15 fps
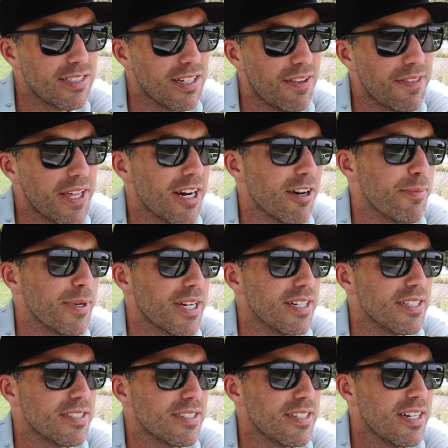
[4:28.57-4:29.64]
done there
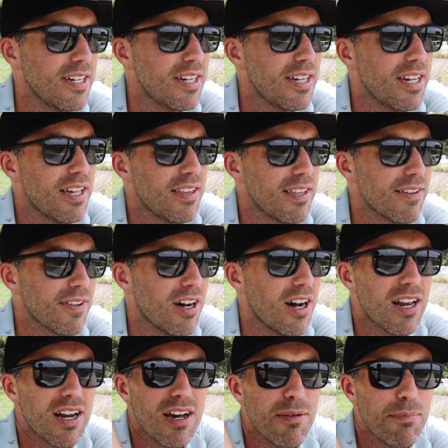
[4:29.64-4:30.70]
because they've
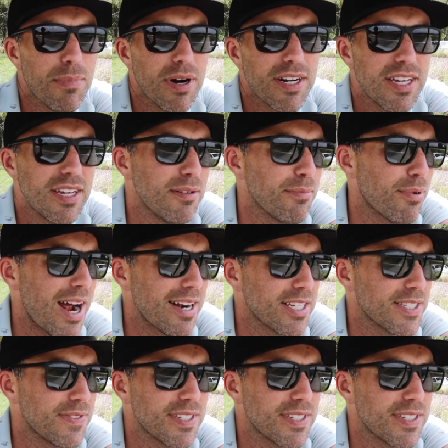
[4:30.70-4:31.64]
got a money practice